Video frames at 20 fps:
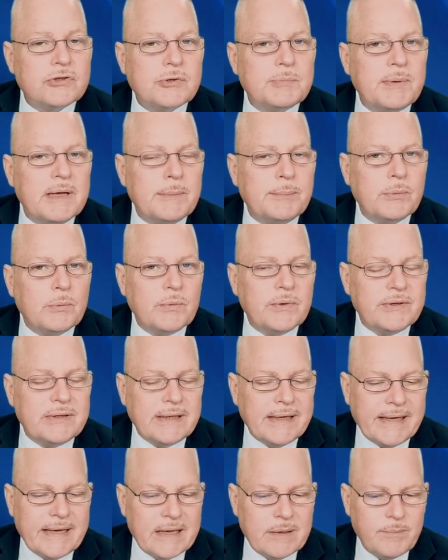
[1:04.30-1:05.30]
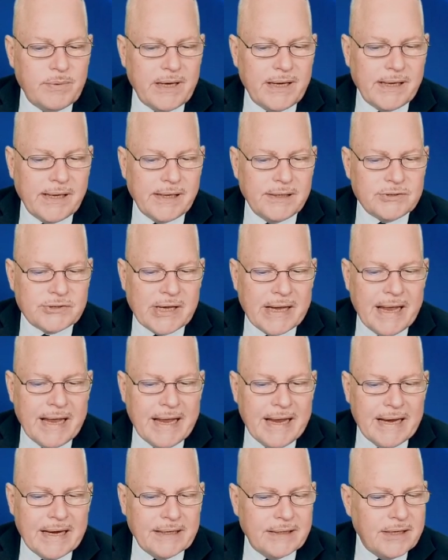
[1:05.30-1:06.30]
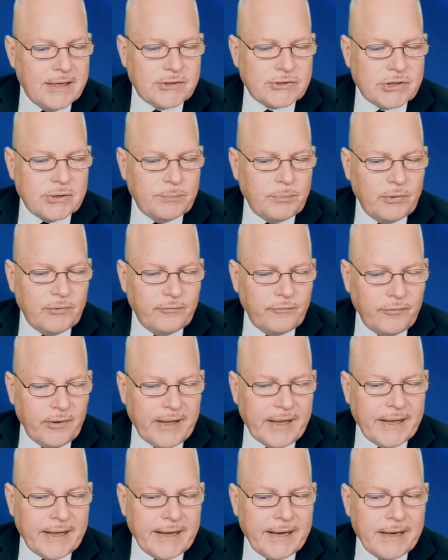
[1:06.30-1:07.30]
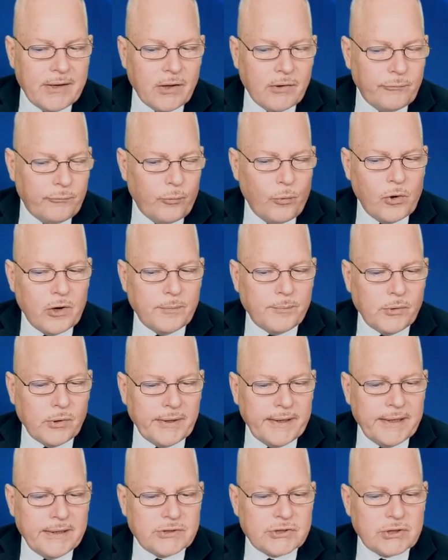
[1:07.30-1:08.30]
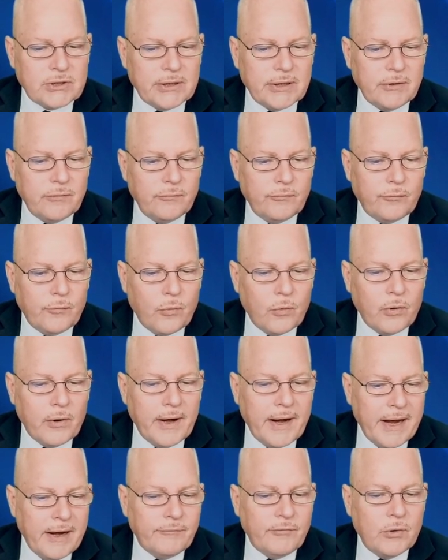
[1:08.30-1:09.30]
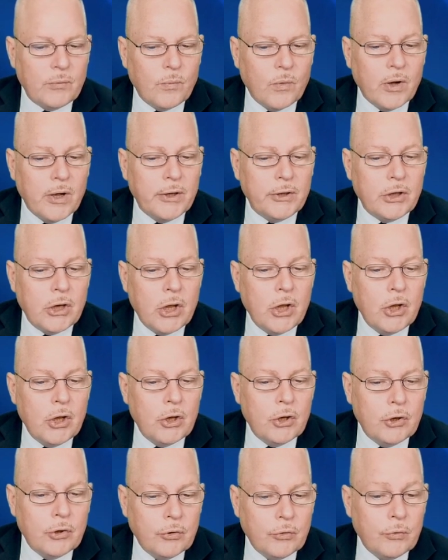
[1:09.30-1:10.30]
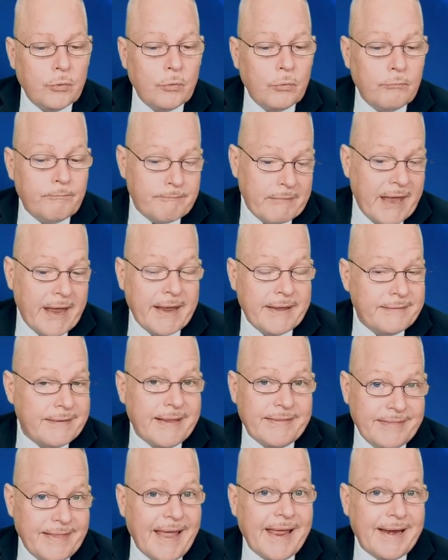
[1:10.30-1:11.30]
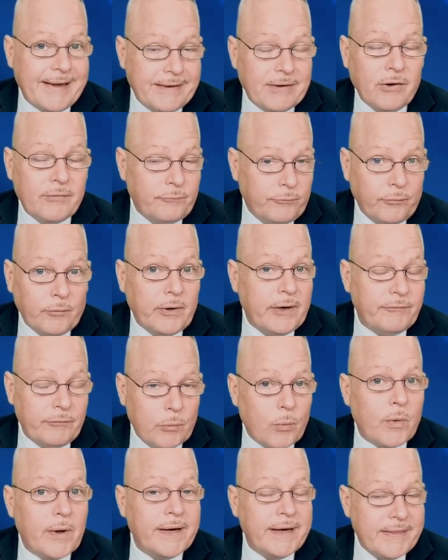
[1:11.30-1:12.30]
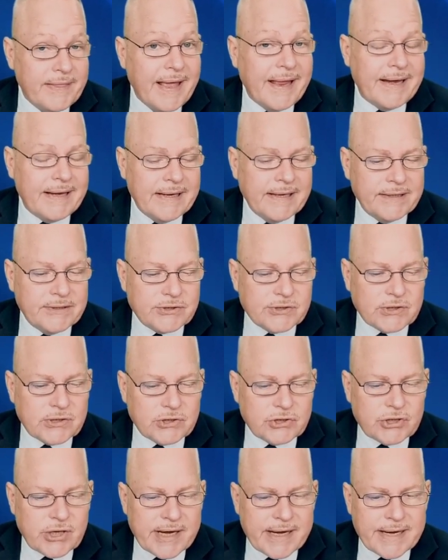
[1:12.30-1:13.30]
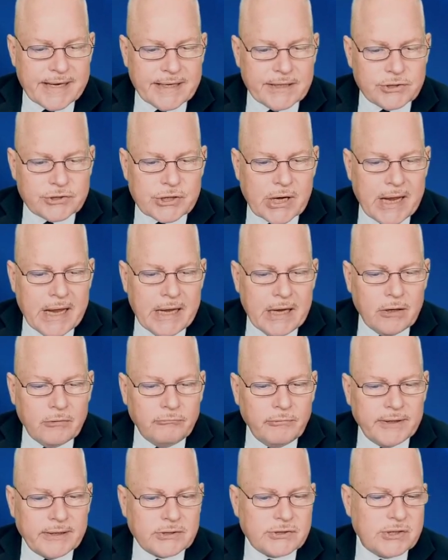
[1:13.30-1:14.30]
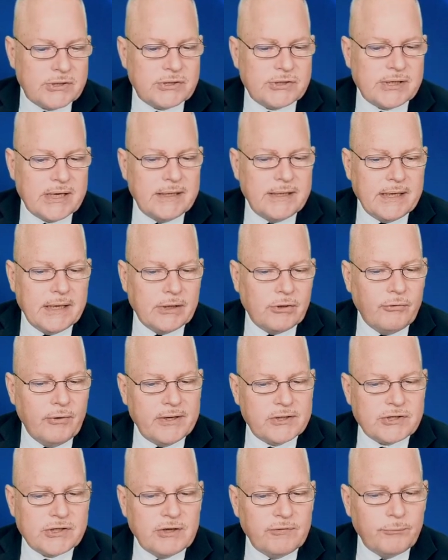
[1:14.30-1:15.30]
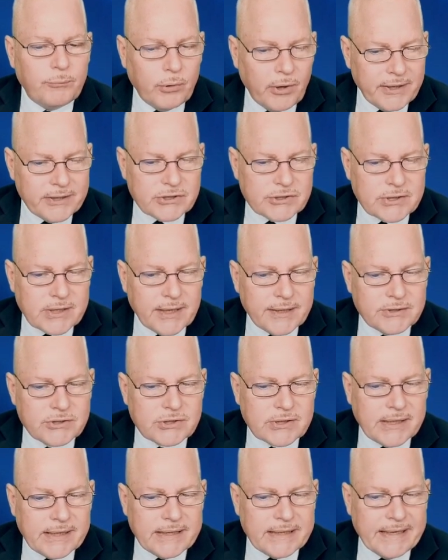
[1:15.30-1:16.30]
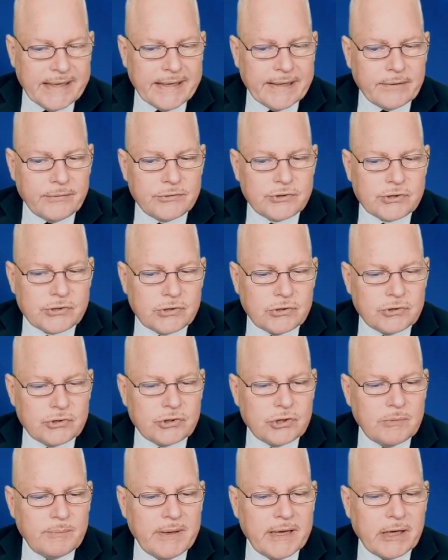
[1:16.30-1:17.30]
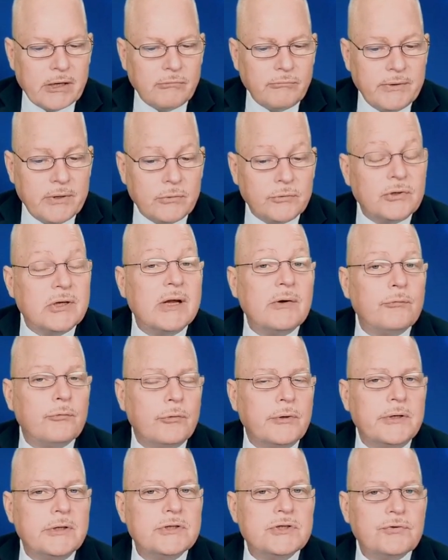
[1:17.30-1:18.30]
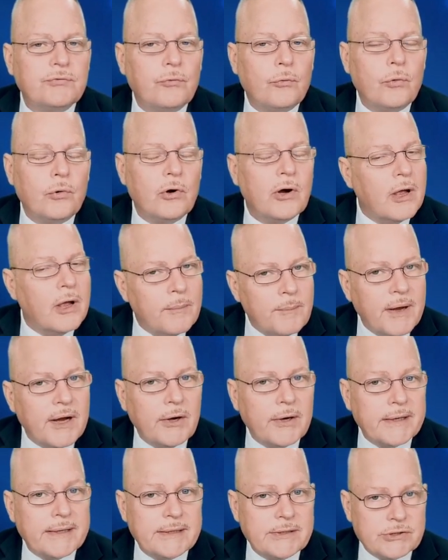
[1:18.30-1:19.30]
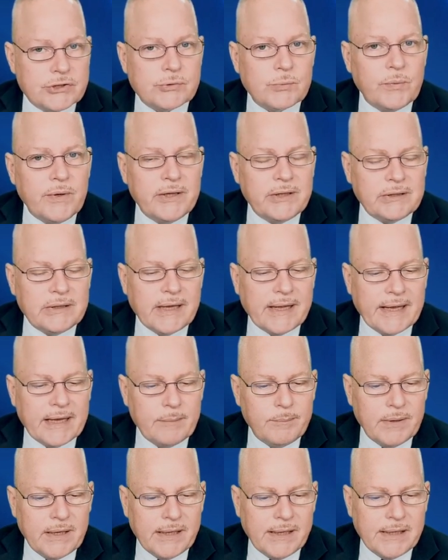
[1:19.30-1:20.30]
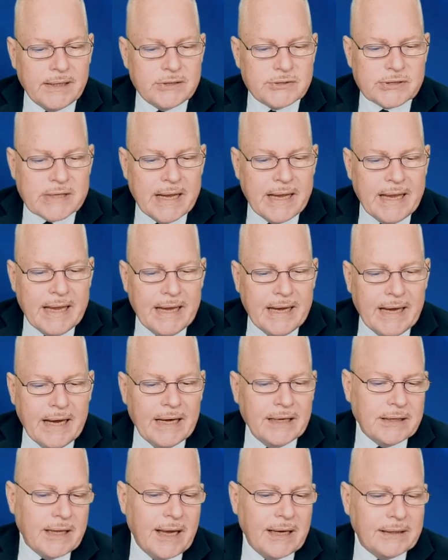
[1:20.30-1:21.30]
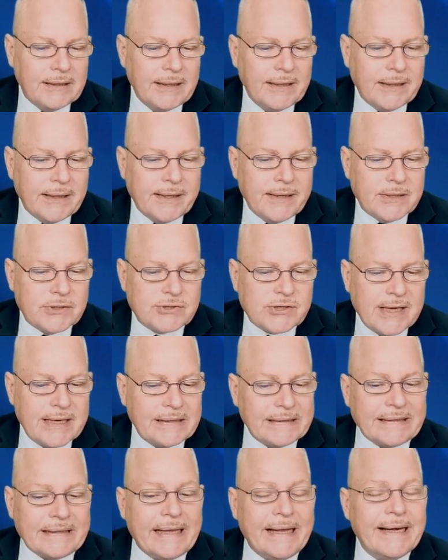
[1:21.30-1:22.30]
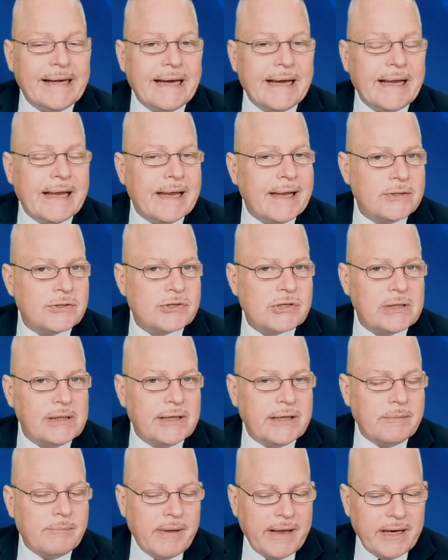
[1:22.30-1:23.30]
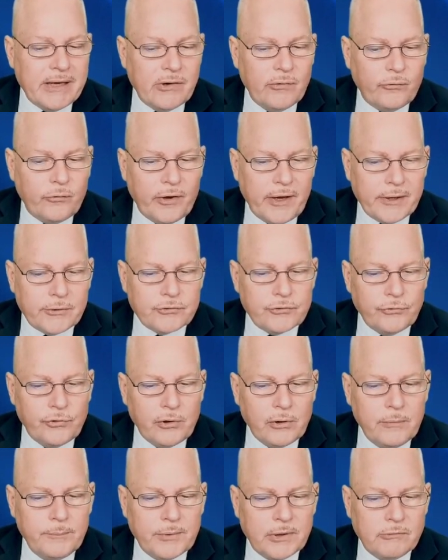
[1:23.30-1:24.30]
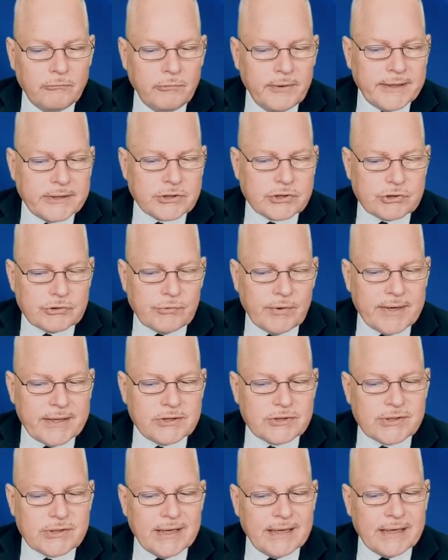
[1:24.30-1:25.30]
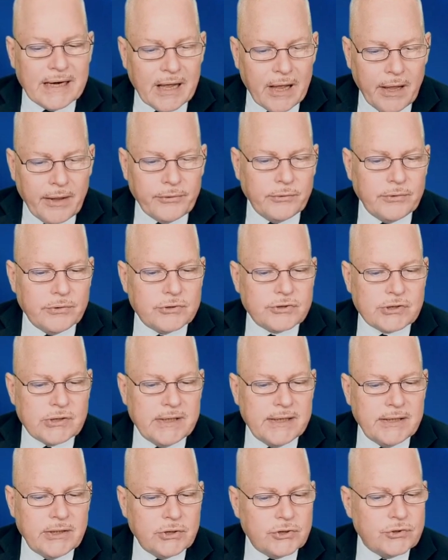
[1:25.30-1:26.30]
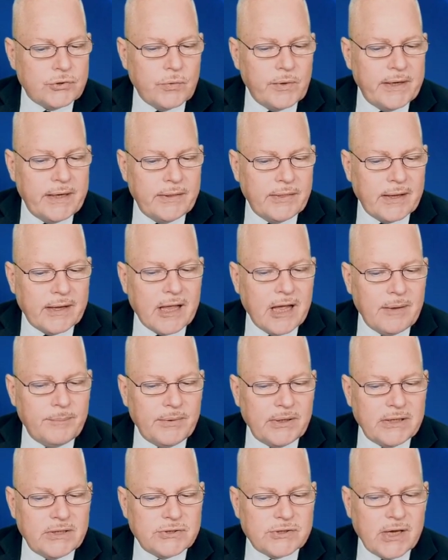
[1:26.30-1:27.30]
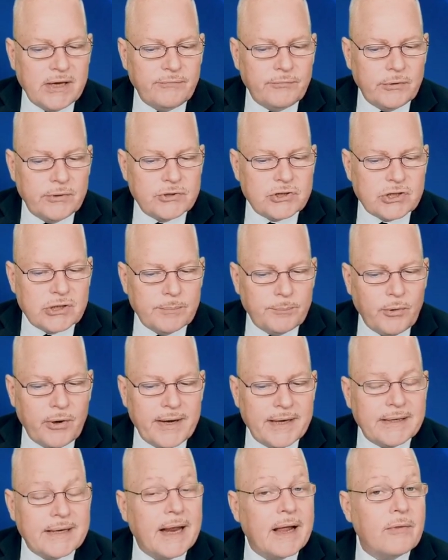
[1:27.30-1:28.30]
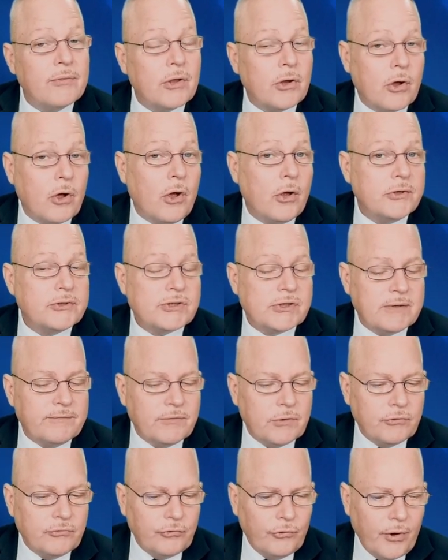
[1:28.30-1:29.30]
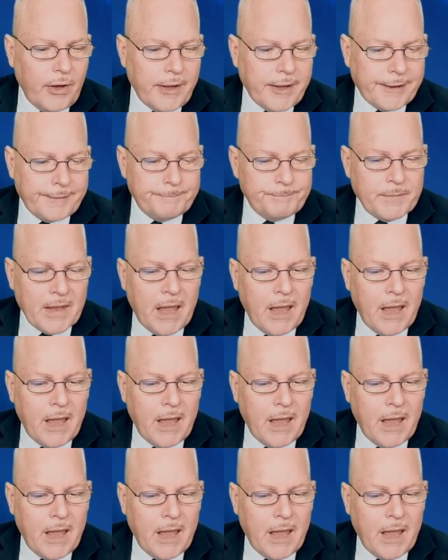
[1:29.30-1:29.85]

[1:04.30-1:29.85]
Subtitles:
people with diabetes, it doesn't provide affordable insulin for everyone and that needs to change. Ricks said the aggressive price cuts they announced should make a real difference for Americans with diabetes. Eli Lilly is a leading insulin manufacturer, but Ricks stressed that others need to join in the company's efforts to bring down the cost of the drug.